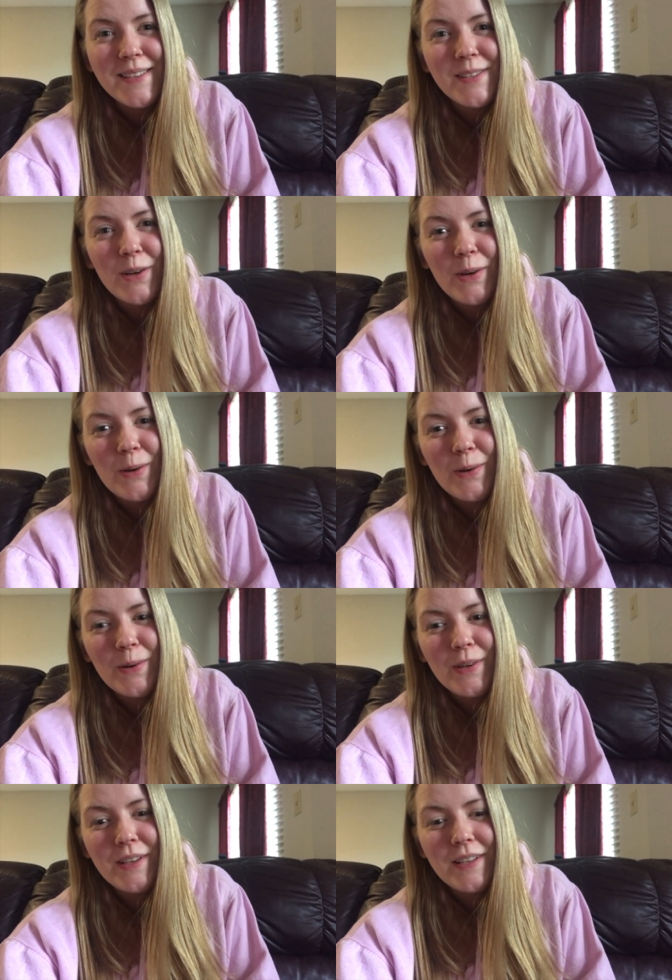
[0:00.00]

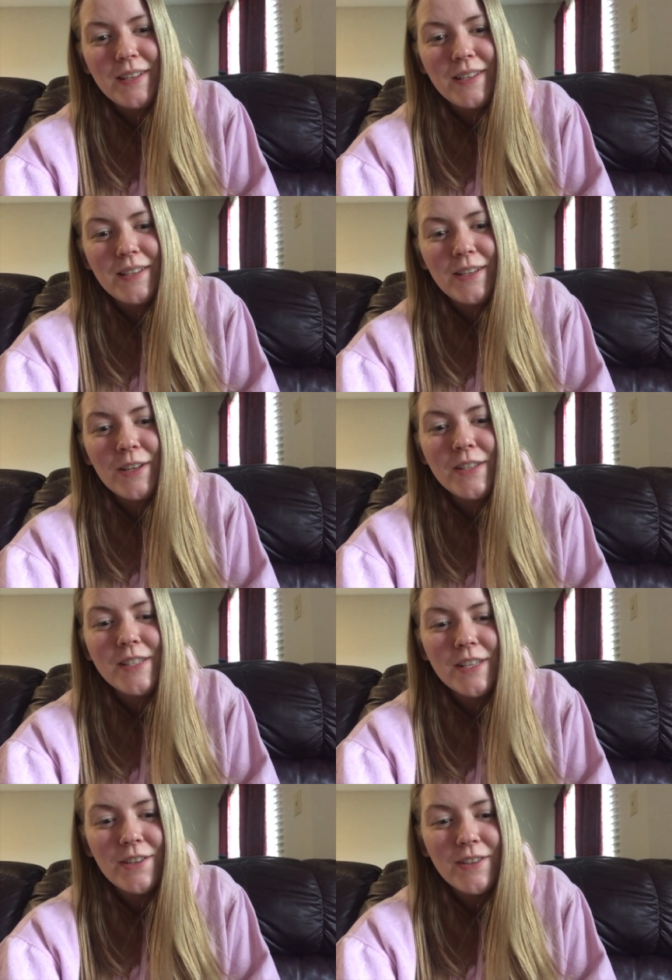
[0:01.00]
So,
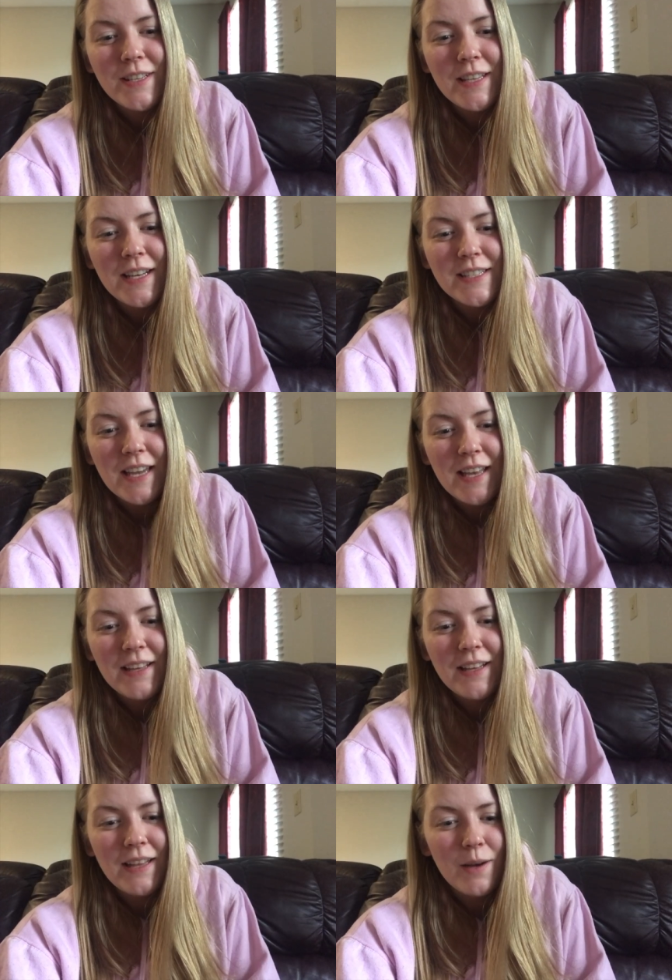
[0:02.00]
considering that
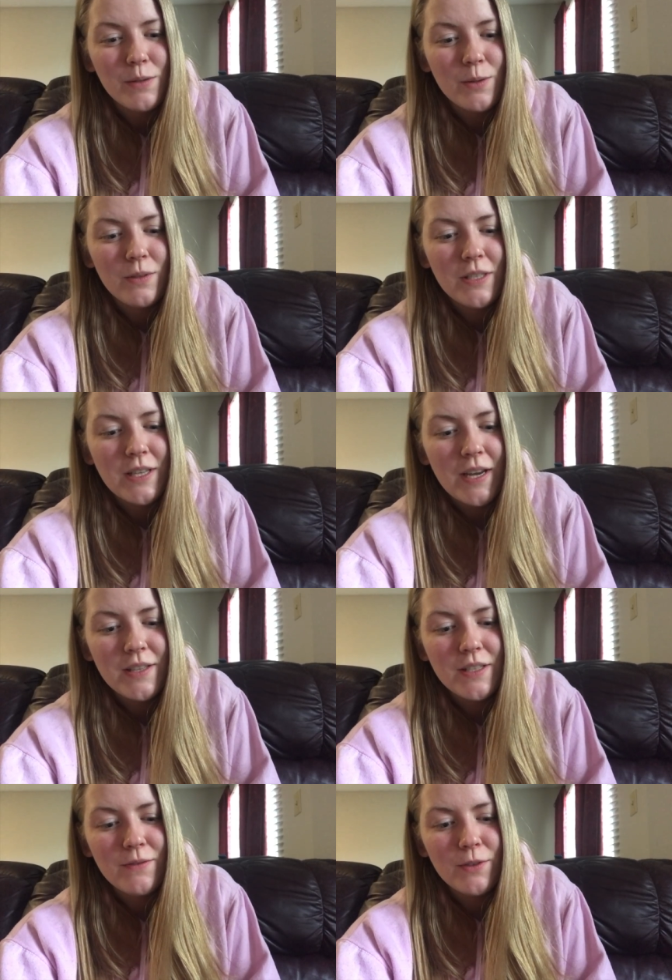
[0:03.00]
technically I was only
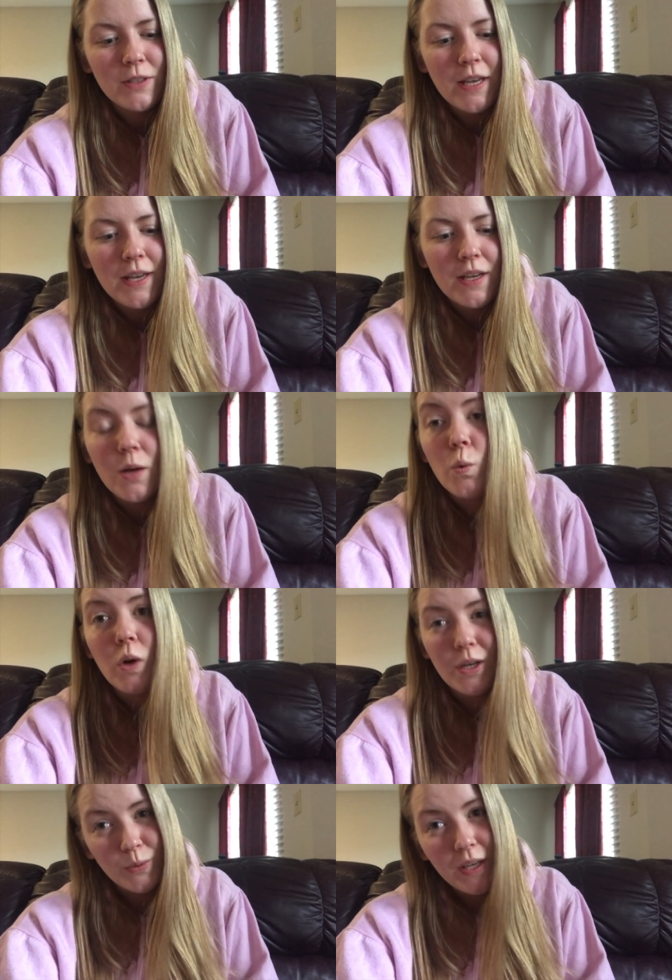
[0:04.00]
dieting for like
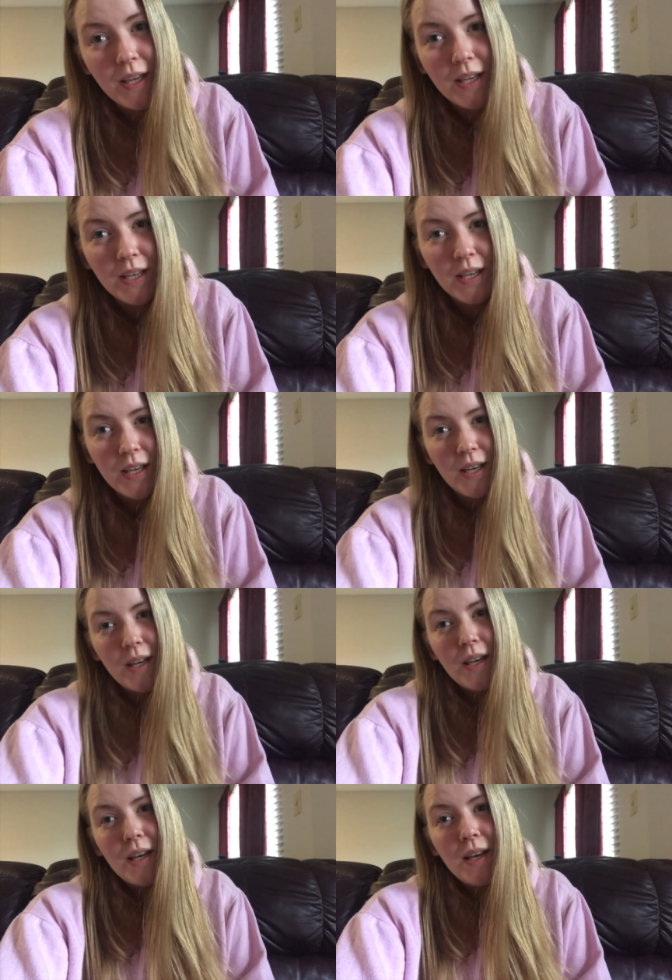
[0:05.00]
one week,
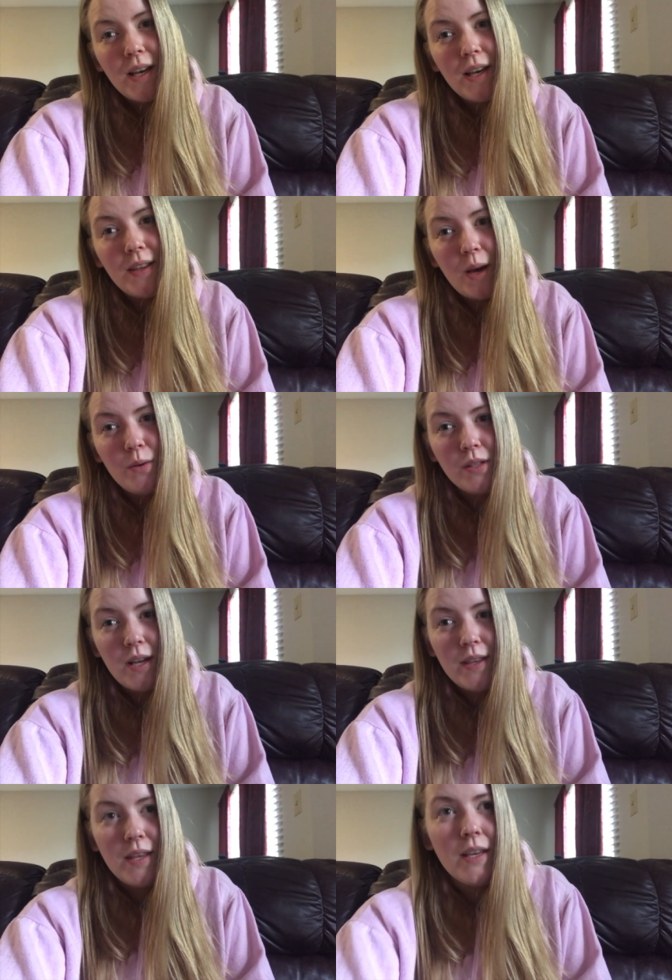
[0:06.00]
that was
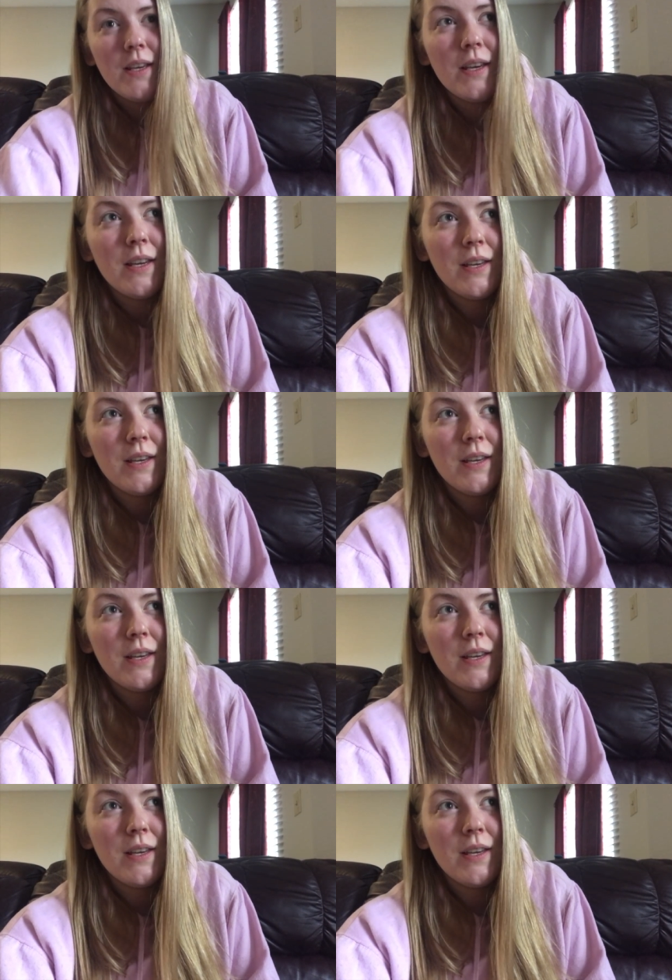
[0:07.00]
I think